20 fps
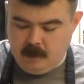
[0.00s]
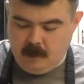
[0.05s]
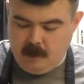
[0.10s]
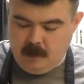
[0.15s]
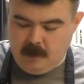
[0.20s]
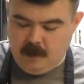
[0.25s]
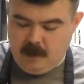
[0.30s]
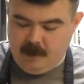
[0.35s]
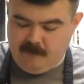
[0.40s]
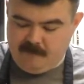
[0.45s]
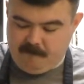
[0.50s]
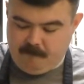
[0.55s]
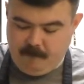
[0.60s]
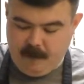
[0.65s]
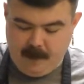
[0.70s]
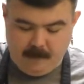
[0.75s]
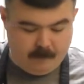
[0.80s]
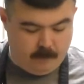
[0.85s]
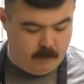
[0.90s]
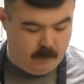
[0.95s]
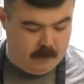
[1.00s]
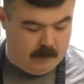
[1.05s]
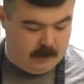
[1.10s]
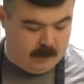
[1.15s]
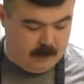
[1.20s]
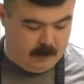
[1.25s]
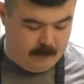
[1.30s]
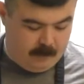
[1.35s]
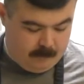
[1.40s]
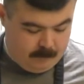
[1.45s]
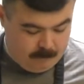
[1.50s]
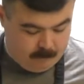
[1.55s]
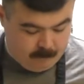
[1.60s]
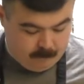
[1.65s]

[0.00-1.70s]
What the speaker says: of paprika,